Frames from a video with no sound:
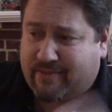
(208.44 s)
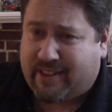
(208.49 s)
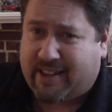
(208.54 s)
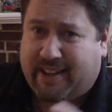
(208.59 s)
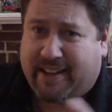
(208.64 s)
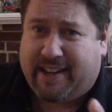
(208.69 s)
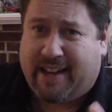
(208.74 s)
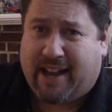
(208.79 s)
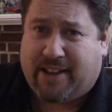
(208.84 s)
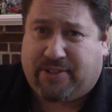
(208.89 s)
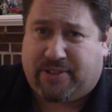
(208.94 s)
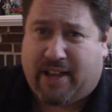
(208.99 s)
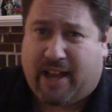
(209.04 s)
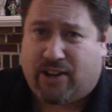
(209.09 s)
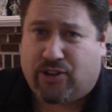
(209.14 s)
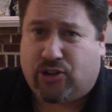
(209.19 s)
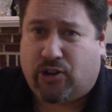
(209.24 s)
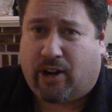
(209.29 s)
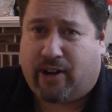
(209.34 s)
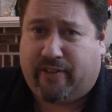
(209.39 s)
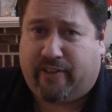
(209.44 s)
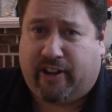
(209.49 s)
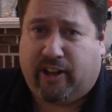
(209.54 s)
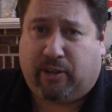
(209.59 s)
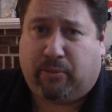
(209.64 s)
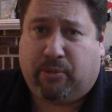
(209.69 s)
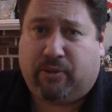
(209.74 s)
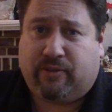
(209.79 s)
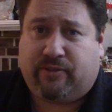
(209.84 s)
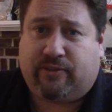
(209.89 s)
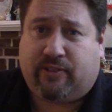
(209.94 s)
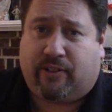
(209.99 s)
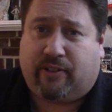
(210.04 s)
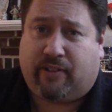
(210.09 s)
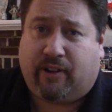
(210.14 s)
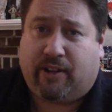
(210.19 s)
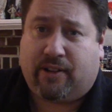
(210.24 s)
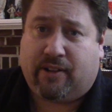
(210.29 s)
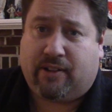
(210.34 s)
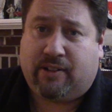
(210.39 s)
He has that shot available
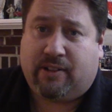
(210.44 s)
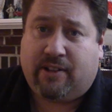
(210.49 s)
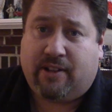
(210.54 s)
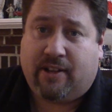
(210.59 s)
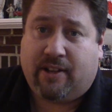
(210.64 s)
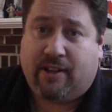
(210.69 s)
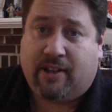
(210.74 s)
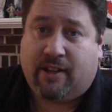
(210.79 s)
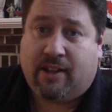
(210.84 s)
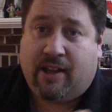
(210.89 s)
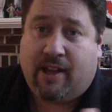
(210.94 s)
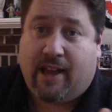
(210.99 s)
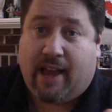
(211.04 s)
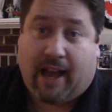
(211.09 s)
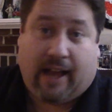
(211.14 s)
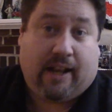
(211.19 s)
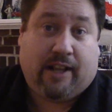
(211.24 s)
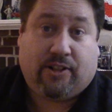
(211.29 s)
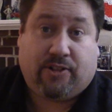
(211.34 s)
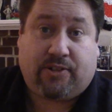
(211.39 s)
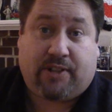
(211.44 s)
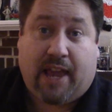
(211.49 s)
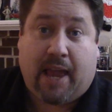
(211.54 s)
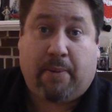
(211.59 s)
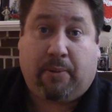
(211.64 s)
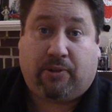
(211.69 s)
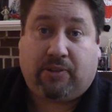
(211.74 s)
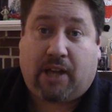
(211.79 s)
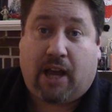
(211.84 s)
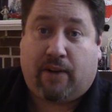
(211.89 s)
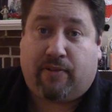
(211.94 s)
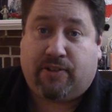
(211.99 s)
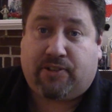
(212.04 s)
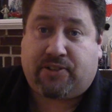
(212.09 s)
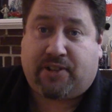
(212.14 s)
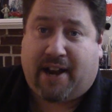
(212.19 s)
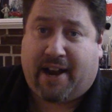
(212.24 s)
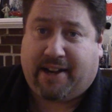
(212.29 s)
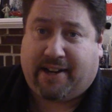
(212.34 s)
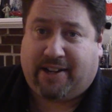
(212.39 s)
for at his table now for
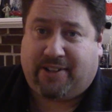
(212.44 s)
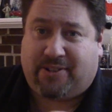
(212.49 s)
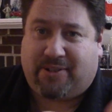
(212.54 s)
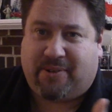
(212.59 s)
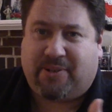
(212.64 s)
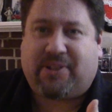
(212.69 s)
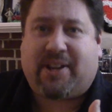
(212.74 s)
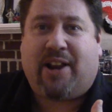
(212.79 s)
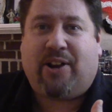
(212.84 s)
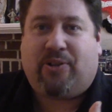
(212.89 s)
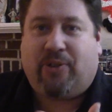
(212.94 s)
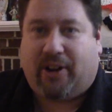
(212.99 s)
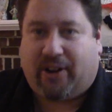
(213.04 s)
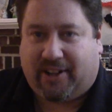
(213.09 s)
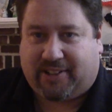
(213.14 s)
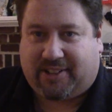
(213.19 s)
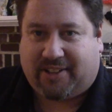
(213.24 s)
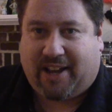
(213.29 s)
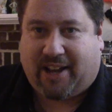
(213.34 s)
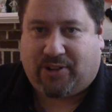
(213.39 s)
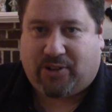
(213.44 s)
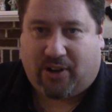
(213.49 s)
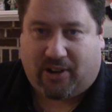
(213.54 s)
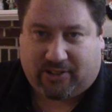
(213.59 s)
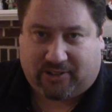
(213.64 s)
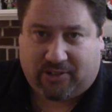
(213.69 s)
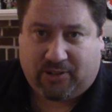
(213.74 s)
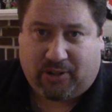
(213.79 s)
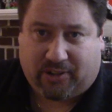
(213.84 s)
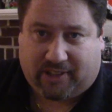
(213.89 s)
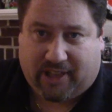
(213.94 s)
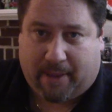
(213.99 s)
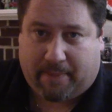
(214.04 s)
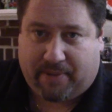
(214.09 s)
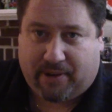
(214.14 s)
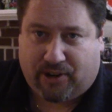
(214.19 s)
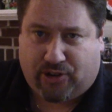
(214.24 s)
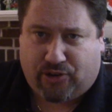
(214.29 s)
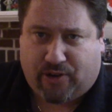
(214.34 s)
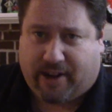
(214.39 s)
signing. So it was kind of cool. I took that
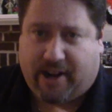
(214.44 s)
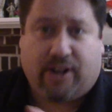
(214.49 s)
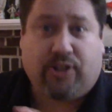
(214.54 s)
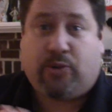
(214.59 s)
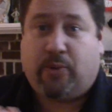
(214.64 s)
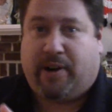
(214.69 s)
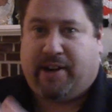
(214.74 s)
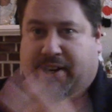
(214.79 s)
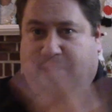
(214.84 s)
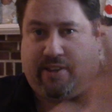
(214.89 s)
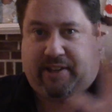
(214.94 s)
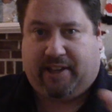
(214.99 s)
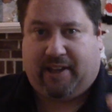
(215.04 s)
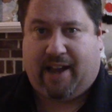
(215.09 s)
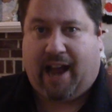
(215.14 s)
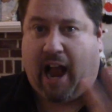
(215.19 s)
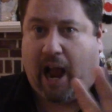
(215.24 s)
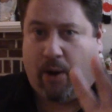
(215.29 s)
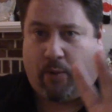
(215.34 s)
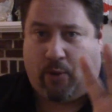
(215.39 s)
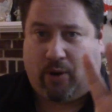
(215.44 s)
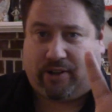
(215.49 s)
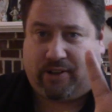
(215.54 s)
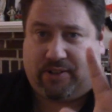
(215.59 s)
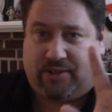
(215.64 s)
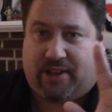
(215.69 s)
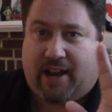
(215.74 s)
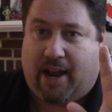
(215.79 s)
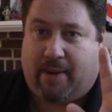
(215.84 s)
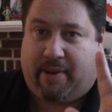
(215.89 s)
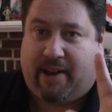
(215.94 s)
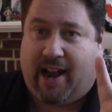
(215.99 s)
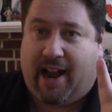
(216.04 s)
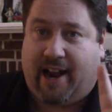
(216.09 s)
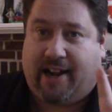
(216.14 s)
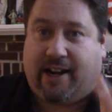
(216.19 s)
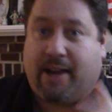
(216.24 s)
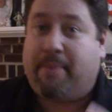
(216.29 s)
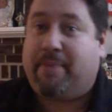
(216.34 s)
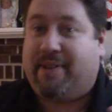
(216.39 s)
picture. I didn't do any of the artwork design
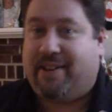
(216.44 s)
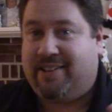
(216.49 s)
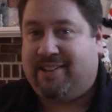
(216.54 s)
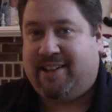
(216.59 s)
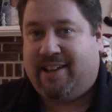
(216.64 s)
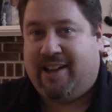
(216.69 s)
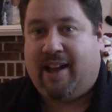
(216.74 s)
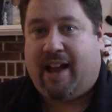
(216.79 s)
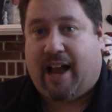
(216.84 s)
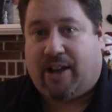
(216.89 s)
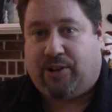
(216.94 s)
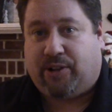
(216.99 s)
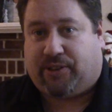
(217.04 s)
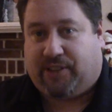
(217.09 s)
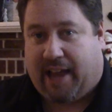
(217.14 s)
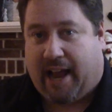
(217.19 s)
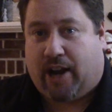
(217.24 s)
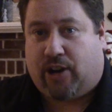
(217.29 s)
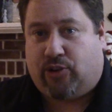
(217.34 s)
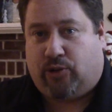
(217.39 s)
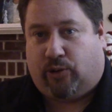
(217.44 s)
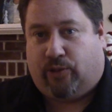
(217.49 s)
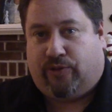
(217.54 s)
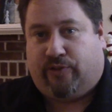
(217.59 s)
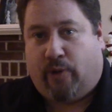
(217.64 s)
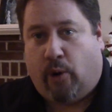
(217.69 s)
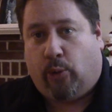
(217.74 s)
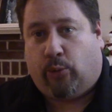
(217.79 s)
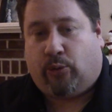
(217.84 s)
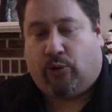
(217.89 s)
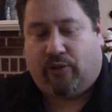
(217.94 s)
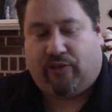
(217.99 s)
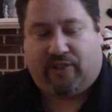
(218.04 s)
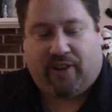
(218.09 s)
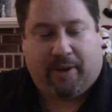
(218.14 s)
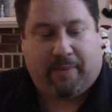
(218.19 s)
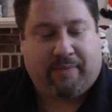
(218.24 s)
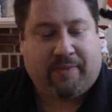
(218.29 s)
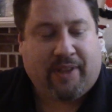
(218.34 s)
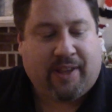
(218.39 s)
behind it, but I took the actual photo of
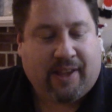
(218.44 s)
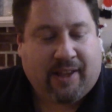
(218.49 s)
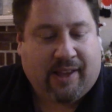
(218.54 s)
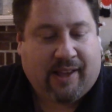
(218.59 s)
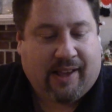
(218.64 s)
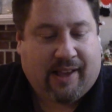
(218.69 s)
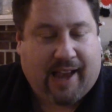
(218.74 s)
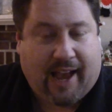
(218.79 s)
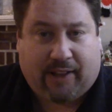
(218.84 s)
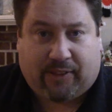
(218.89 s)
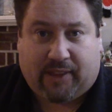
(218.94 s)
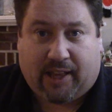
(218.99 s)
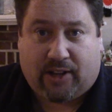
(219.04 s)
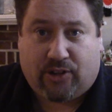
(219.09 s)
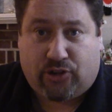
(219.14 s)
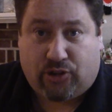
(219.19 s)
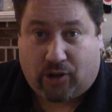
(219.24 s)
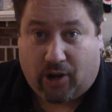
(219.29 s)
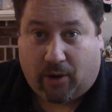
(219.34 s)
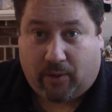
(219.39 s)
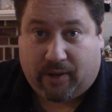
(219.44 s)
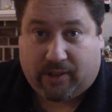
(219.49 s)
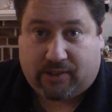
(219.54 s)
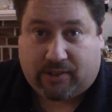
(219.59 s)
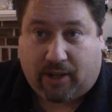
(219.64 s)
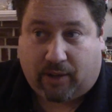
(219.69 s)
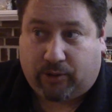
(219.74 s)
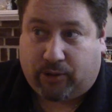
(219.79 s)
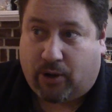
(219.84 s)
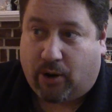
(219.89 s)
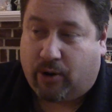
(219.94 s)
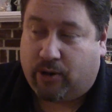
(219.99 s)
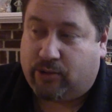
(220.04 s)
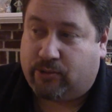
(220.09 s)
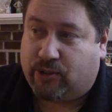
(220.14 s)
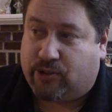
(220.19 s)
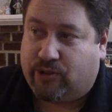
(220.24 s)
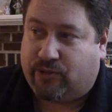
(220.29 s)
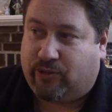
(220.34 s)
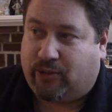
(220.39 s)
him at that show at South Coast,
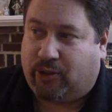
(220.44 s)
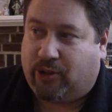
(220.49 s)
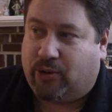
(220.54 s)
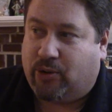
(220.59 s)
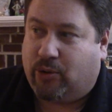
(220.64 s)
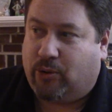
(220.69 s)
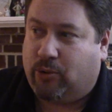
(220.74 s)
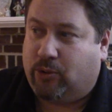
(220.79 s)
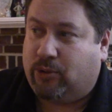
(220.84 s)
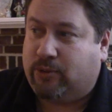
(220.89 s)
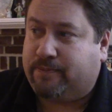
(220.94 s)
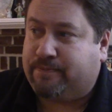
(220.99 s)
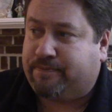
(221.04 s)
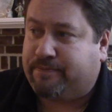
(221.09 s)
which is really cool.